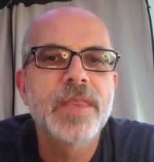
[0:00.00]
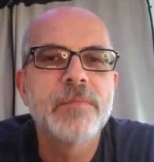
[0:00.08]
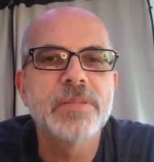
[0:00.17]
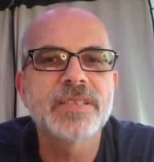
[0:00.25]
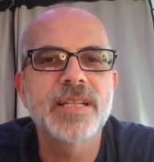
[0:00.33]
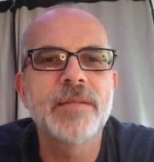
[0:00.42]

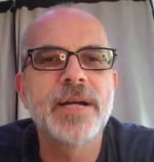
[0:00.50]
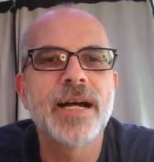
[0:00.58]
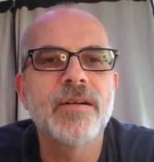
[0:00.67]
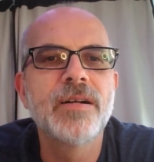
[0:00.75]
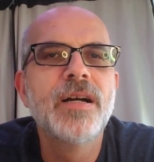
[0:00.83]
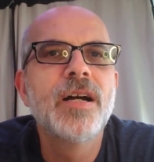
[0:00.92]
But
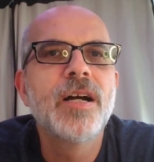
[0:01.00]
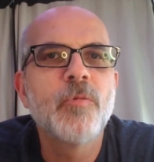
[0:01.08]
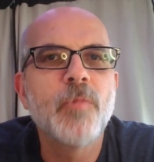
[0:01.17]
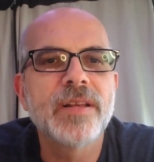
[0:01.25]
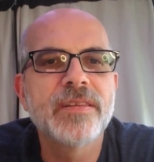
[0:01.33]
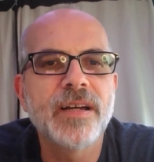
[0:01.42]
somehow,
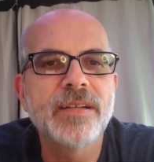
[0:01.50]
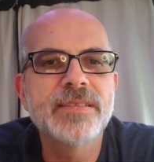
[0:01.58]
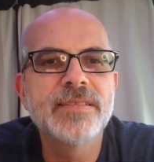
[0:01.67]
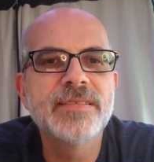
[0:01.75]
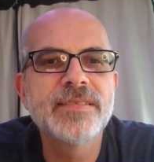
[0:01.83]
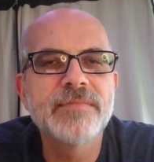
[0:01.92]
while
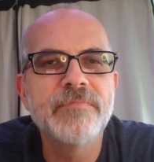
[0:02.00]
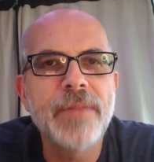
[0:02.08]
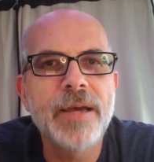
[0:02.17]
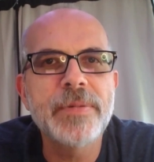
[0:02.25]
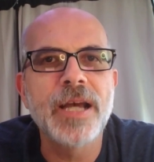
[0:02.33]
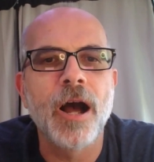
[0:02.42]
dozens,
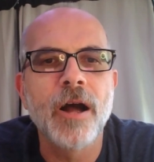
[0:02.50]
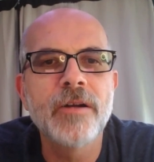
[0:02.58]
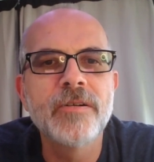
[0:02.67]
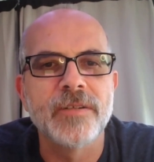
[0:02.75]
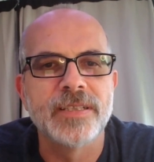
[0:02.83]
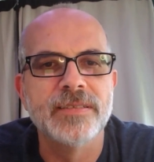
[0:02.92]
maybe
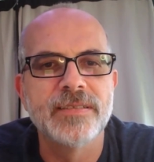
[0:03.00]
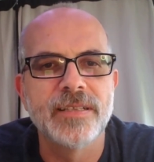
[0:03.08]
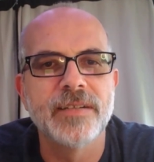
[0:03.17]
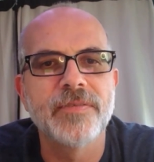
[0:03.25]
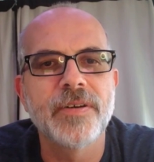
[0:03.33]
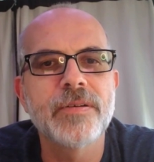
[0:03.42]
hundreds
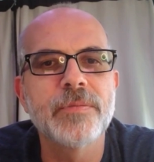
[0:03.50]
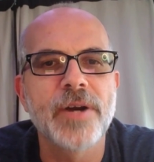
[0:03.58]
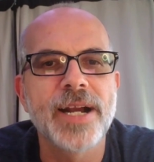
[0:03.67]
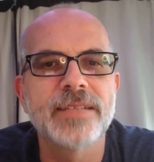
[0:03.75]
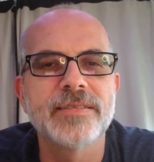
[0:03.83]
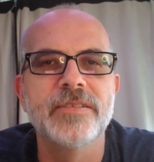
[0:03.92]
of other
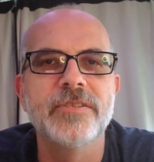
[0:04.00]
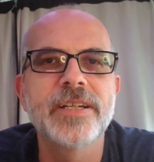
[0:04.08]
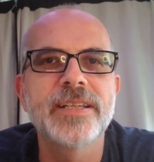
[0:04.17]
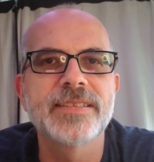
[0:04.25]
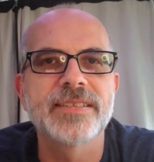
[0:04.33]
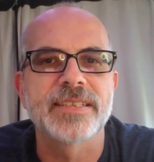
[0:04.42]
brands are
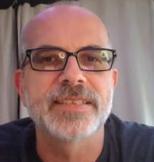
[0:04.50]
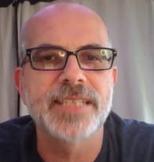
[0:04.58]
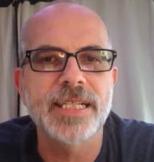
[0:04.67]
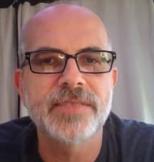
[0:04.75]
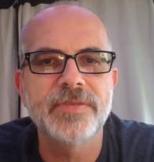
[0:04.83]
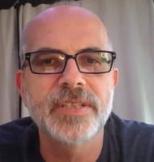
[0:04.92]
doing this
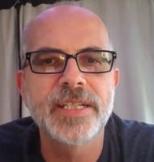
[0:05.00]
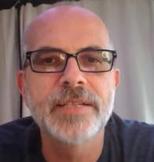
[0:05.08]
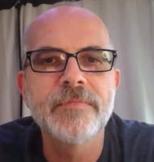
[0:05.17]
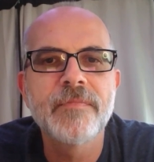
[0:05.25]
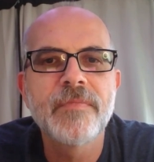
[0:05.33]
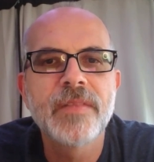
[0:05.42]
successfully,
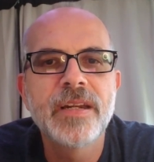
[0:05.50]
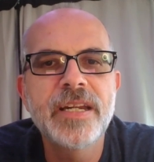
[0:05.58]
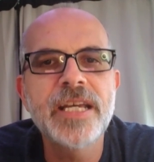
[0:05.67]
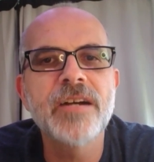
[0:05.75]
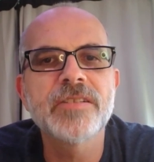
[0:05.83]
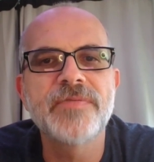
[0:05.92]

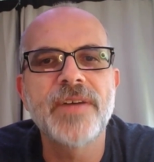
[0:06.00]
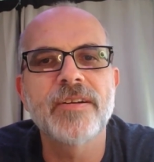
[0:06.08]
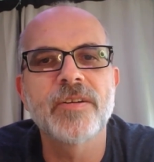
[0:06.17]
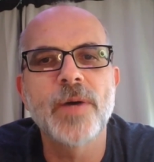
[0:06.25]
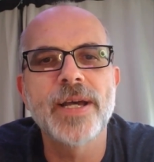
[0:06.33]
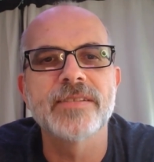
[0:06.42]
Neos
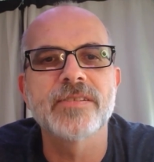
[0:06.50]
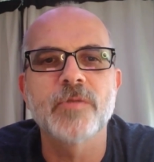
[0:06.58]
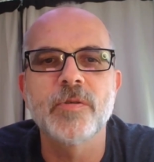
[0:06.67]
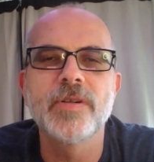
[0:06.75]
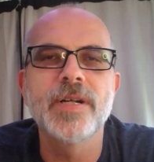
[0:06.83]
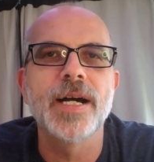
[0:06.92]
found a way to
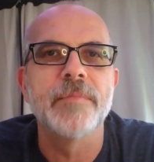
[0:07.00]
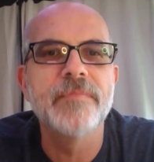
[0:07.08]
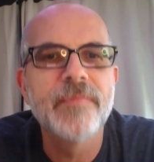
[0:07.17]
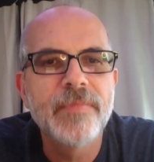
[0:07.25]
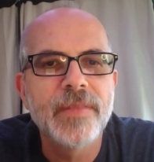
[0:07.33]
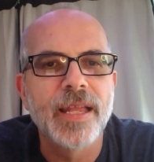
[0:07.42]
screw it up,
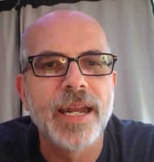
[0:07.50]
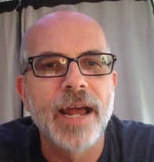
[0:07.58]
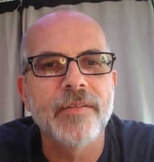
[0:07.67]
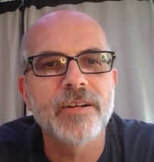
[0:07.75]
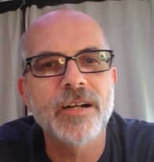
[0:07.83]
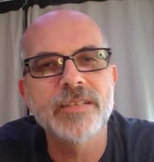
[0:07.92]
and
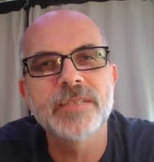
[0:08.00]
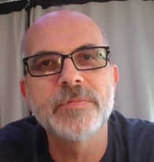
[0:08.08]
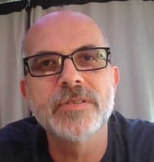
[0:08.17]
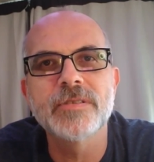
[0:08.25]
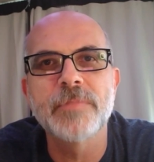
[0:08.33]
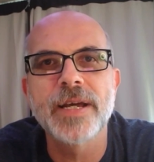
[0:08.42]
now their
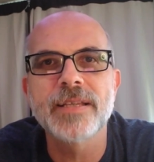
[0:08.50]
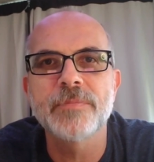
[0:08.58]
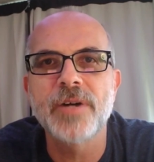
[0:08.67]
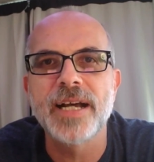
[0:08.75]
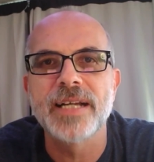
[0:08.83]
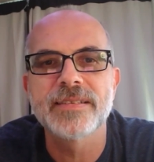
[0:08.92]
customers are paying the
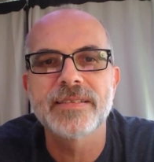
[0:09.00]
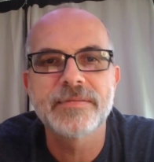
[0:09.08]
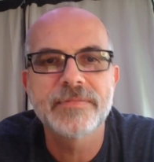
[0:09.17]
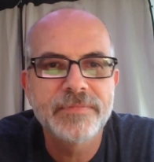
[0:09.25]
price.